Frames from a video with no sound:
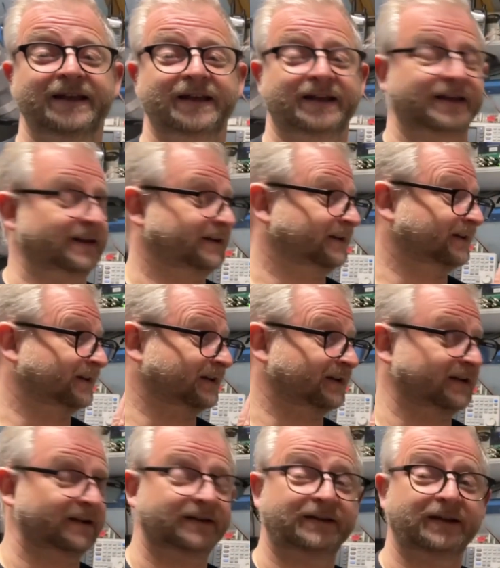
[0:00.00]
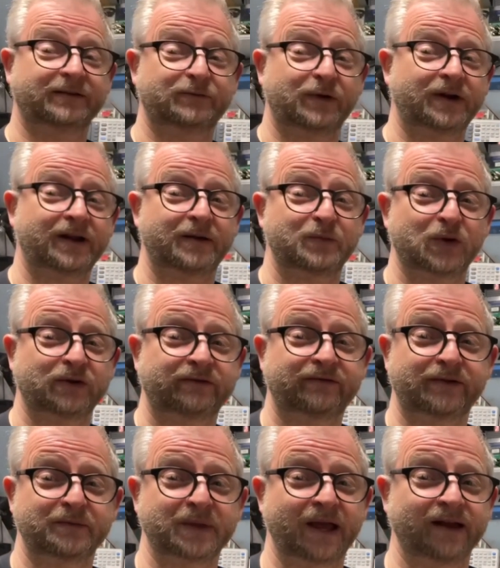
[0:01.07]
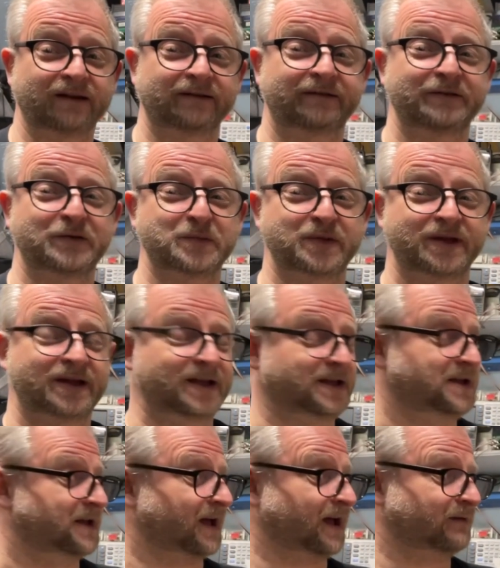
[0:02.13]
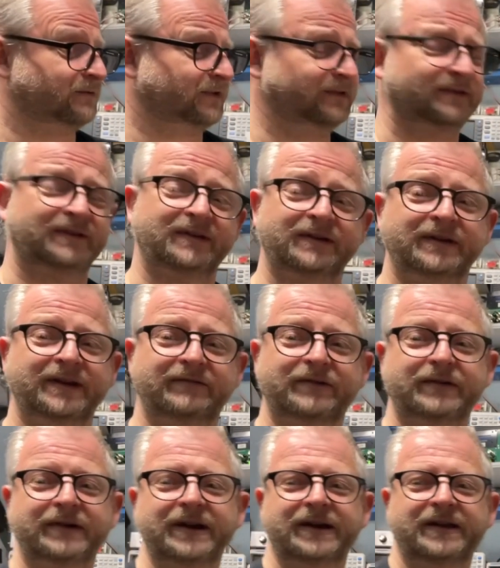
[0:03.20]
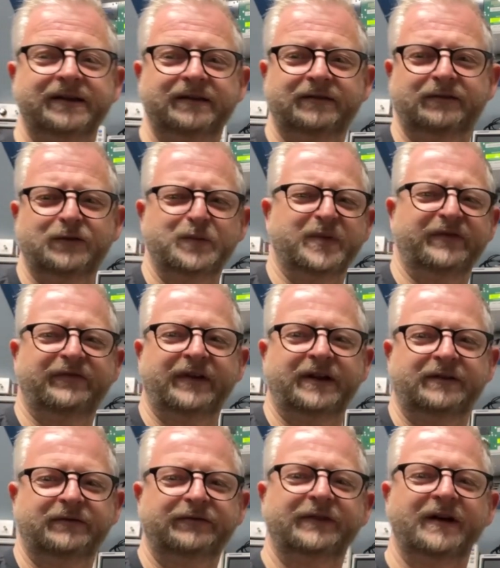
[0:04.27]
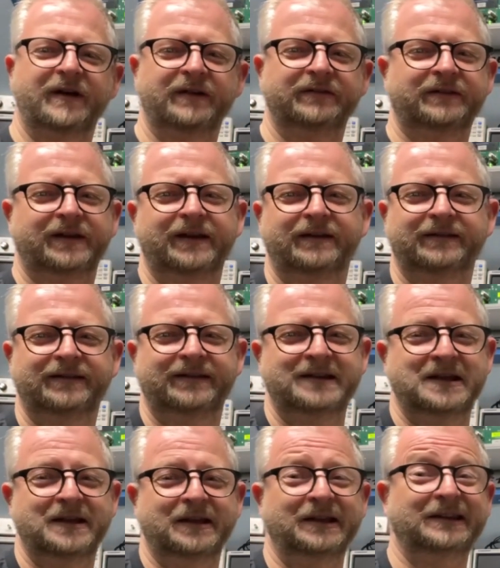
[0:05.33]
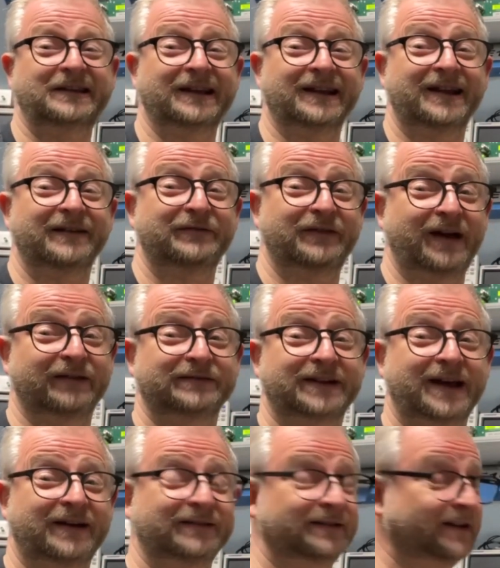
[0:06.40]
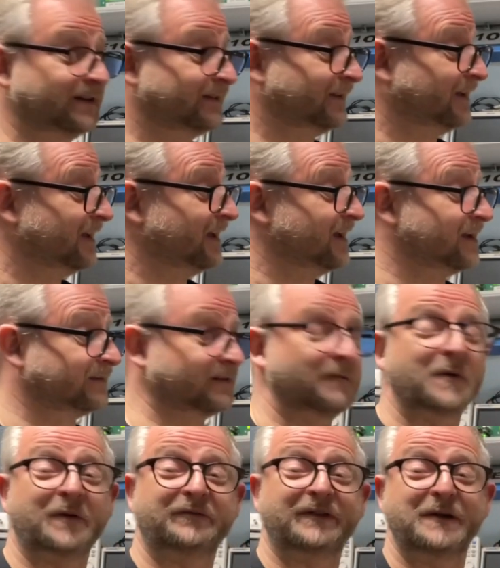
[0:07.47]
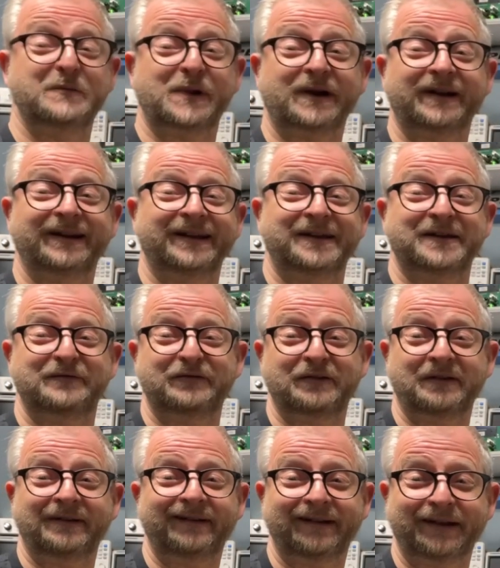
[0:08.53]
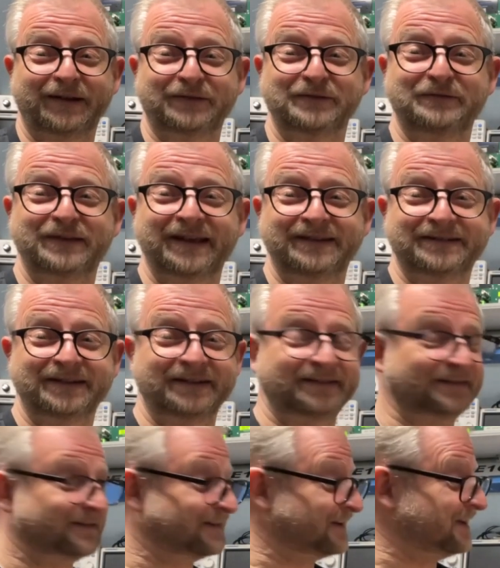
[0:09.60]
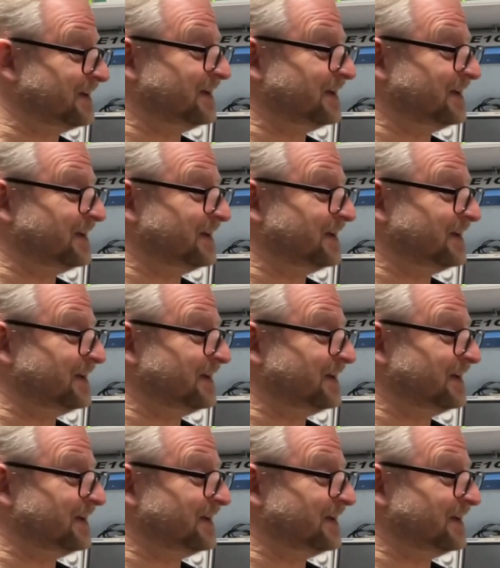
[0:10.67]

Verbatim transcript: and uh, this one I bought from the Eleshop. I was never really a super fan of the handhelds until I found out that some of them really have a lot of digits,